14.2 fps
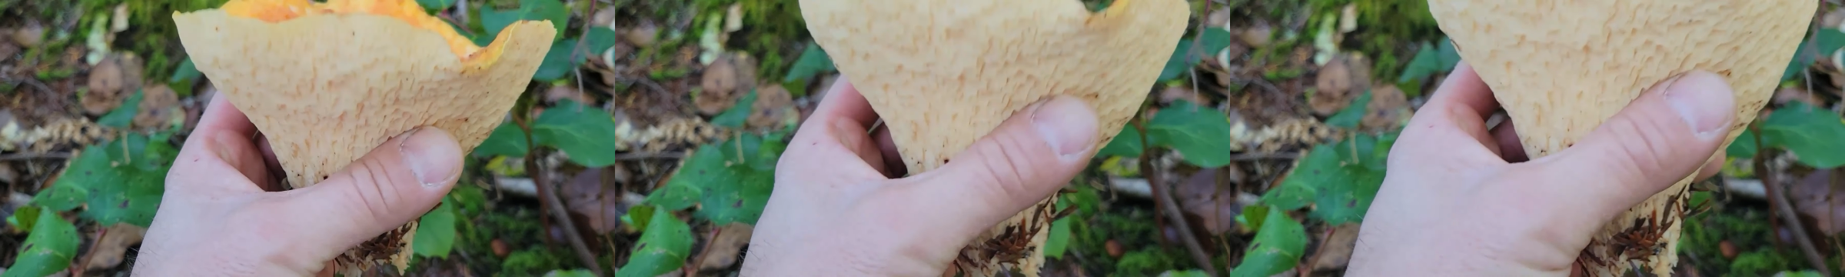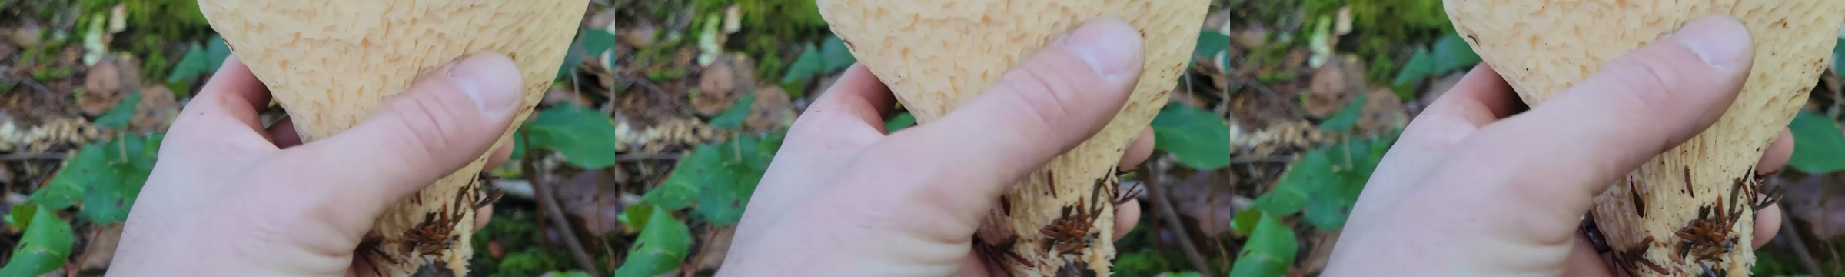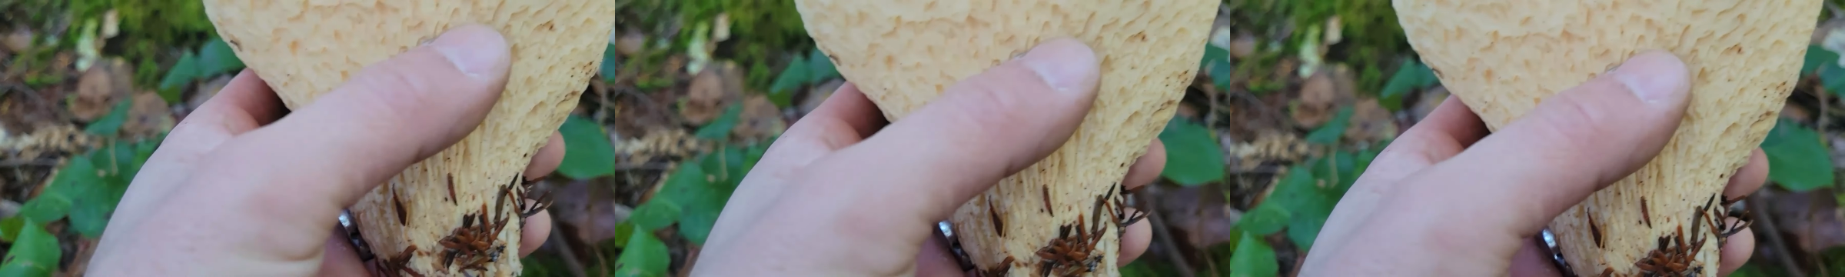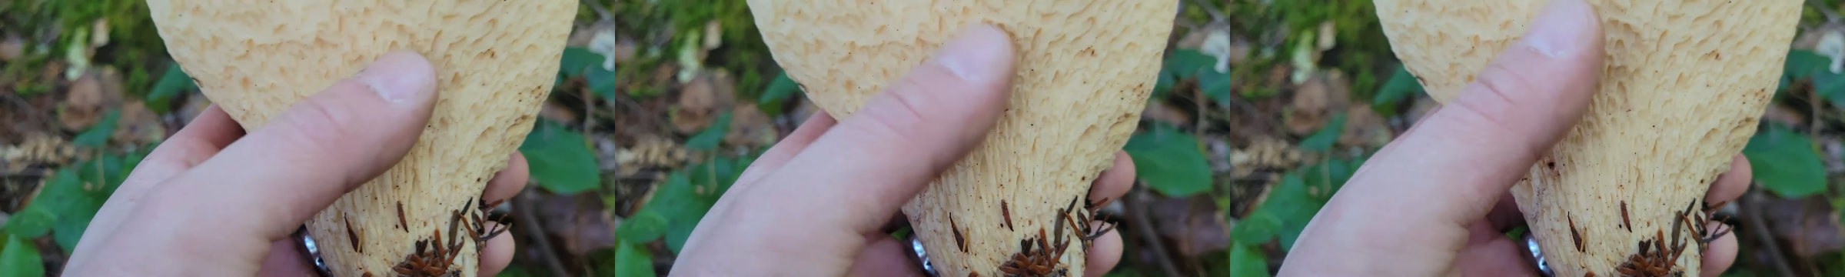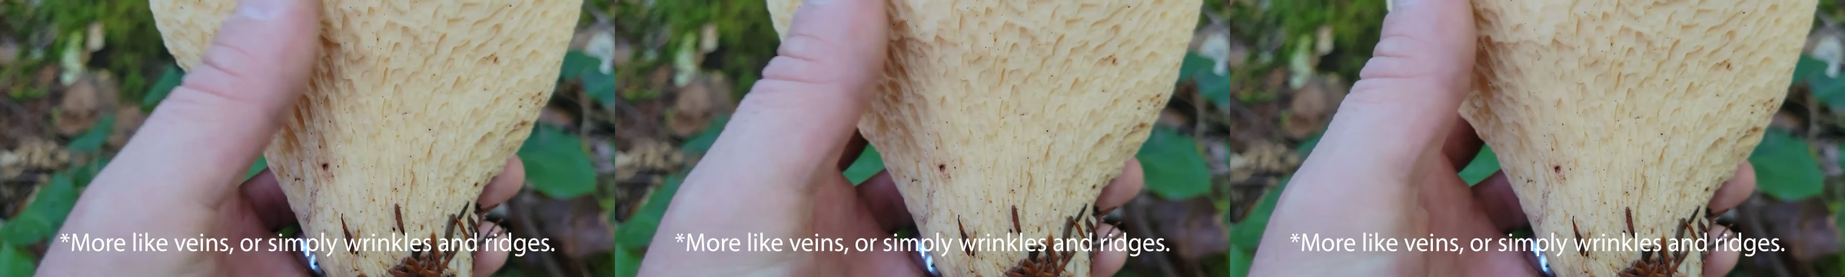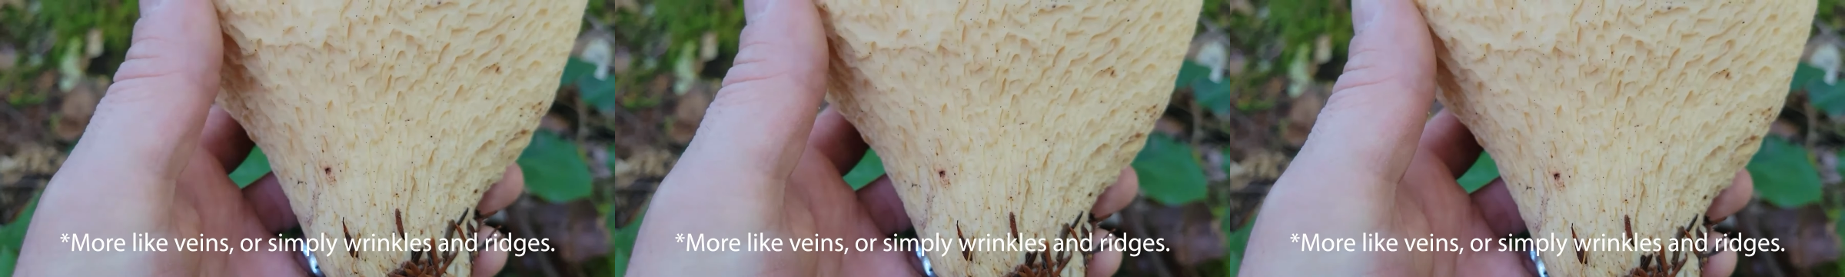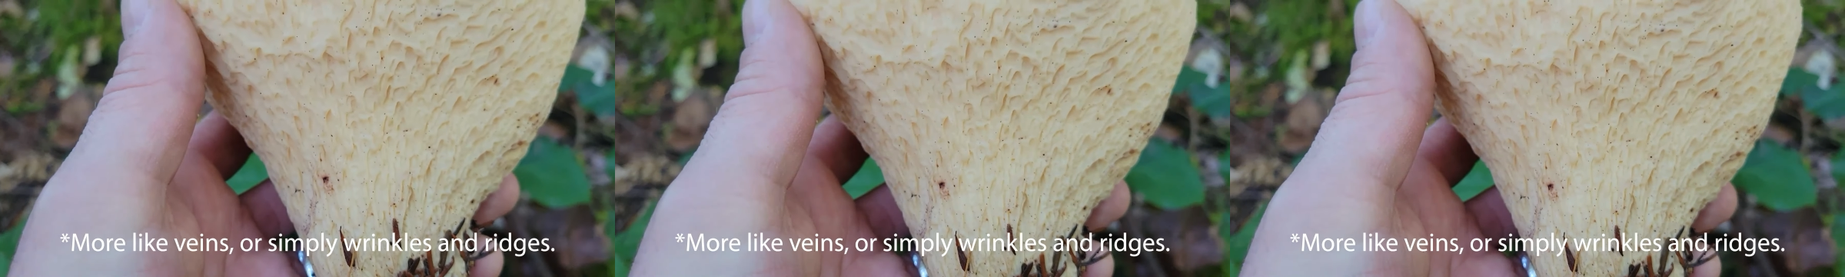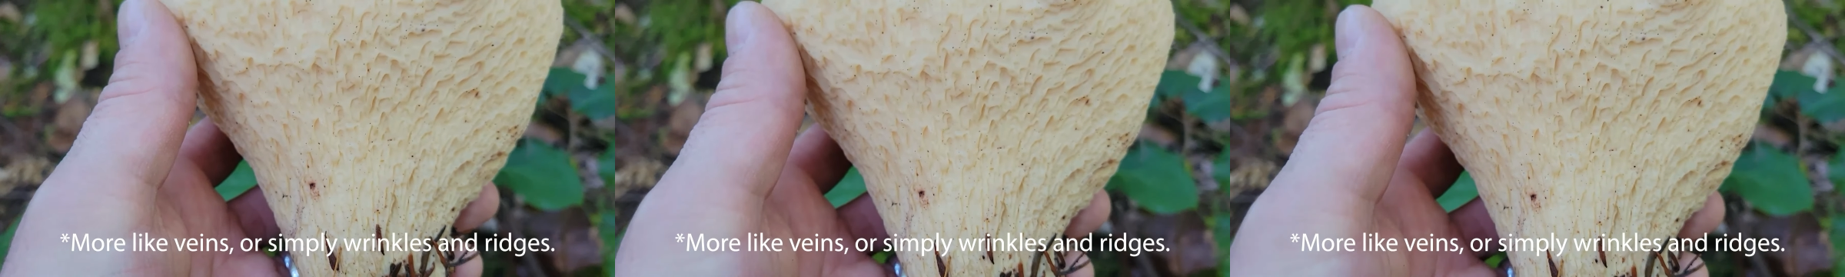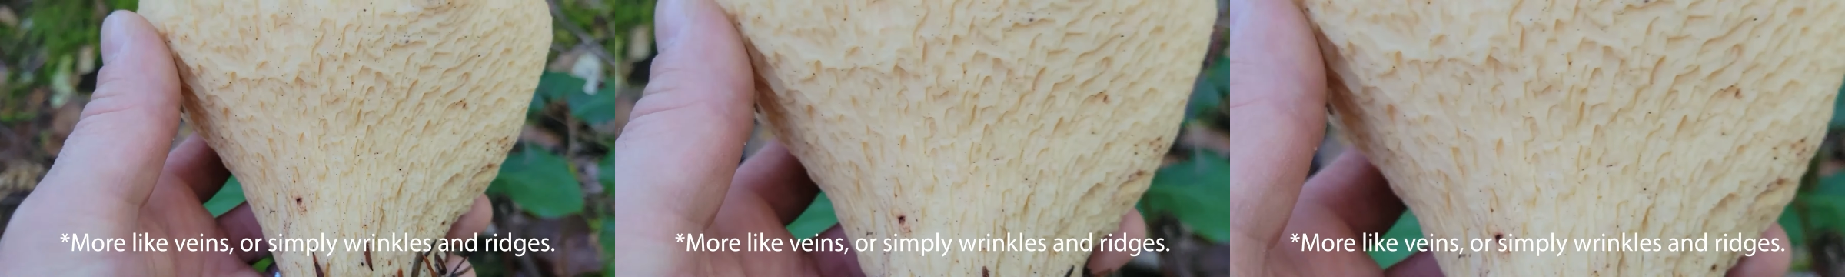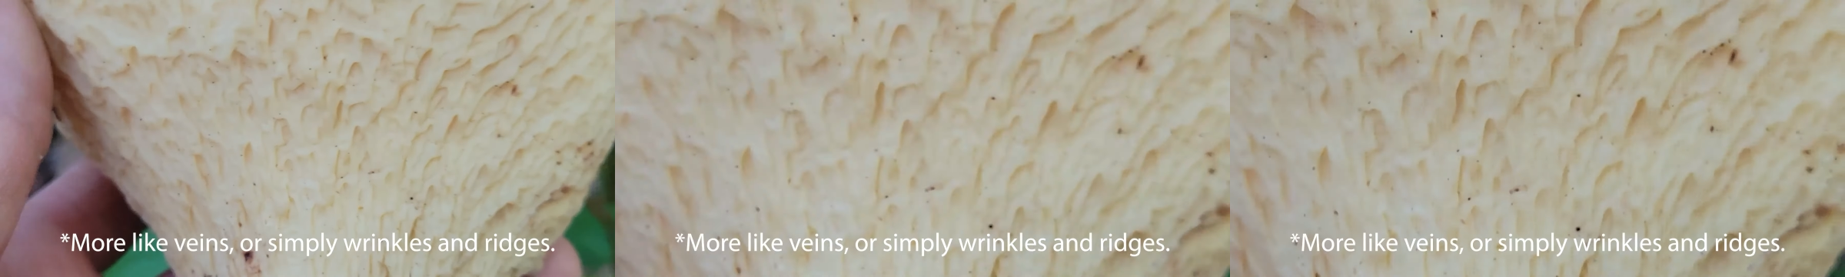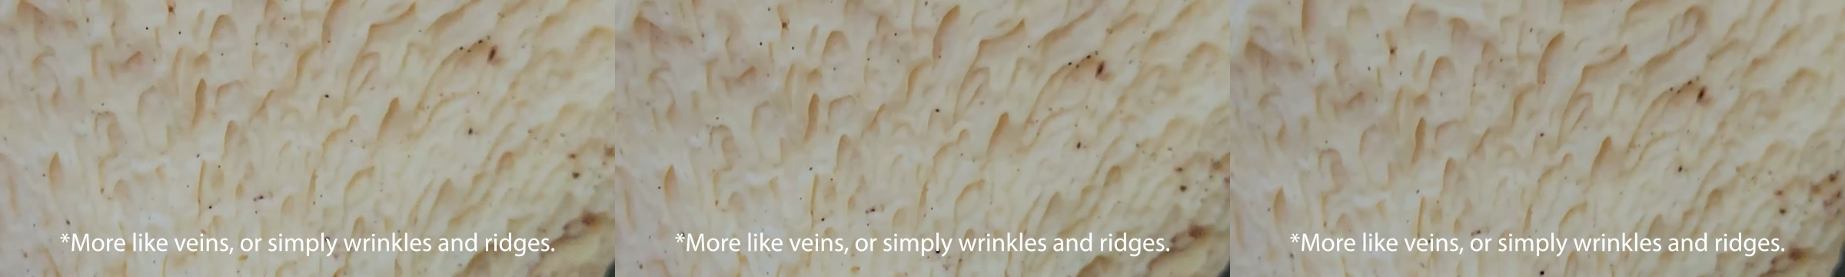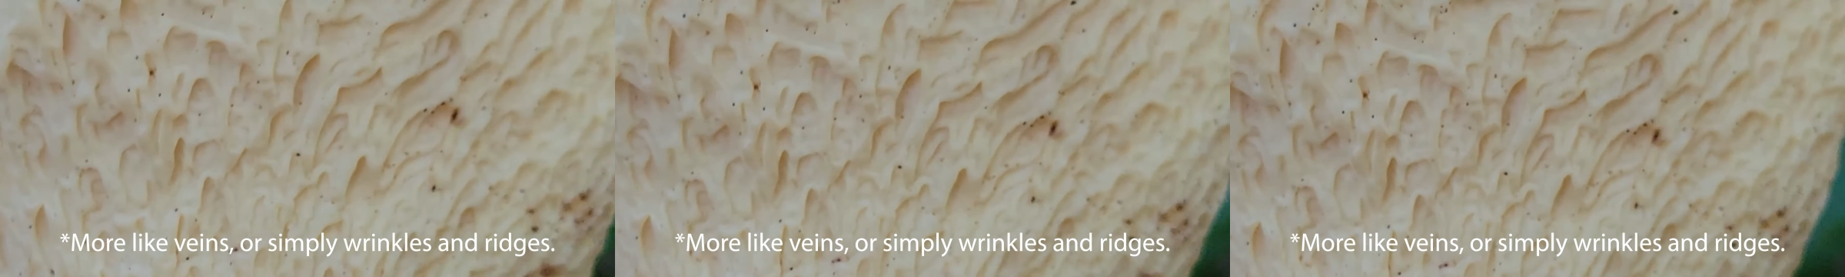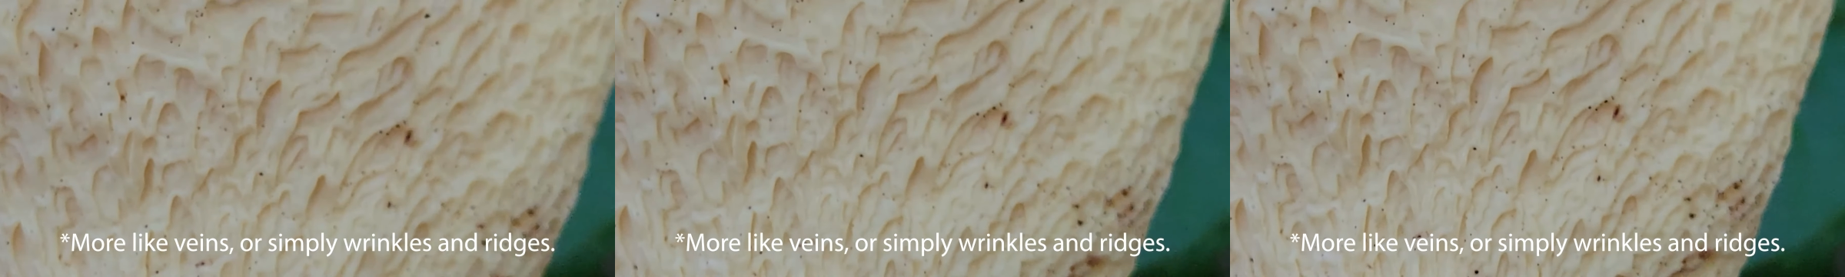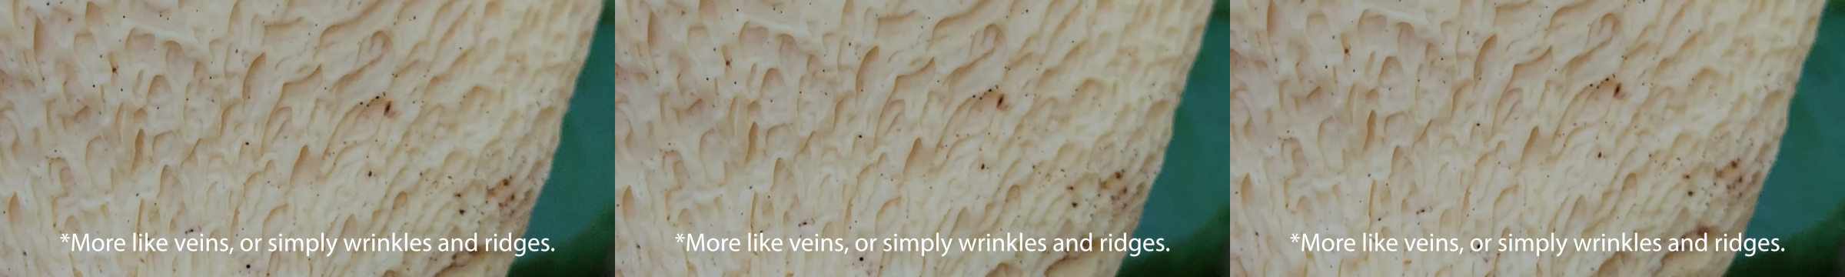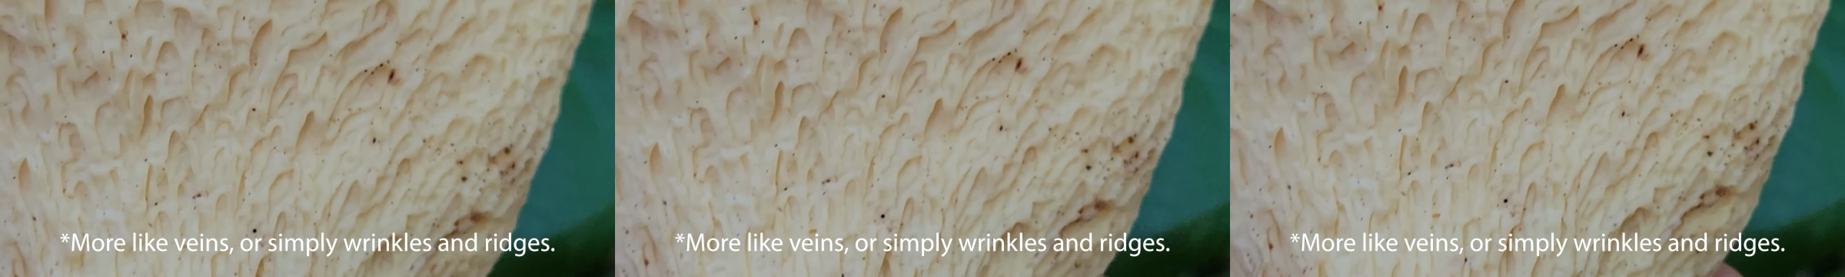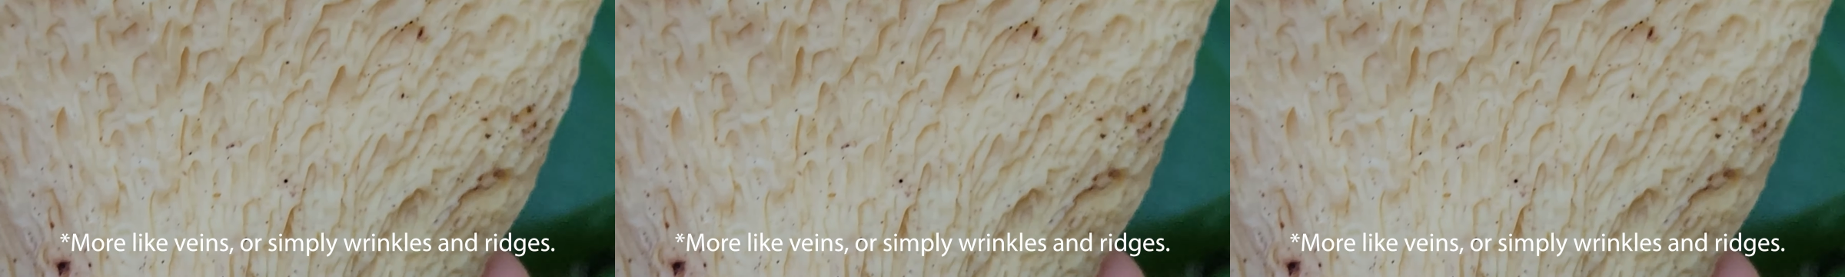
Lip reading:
No face is visible, so there are no lips to read.